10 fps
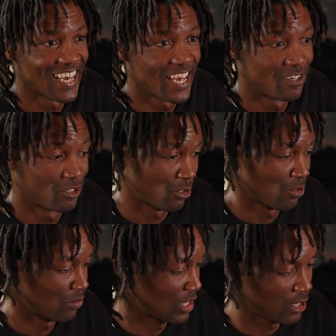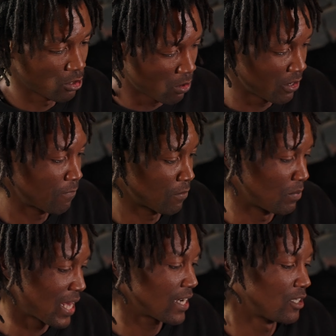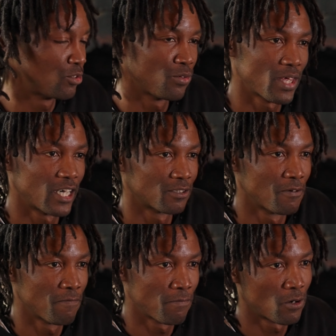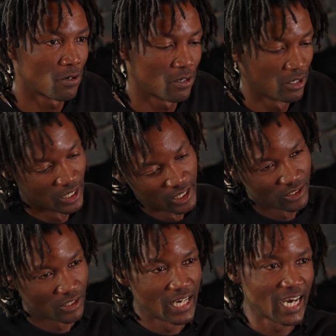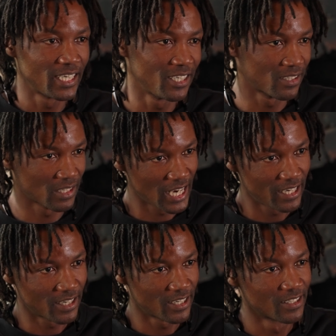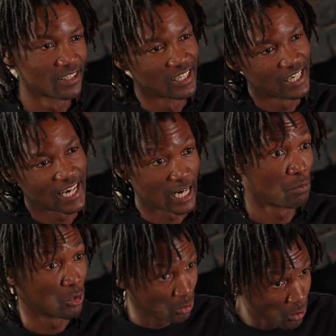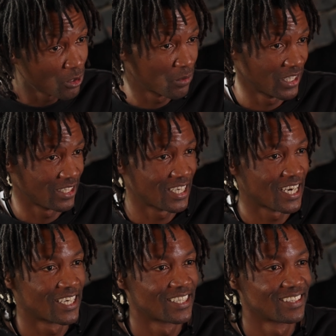And so then going from that in 2004 to 9 years later, and I'm on tour with this guy.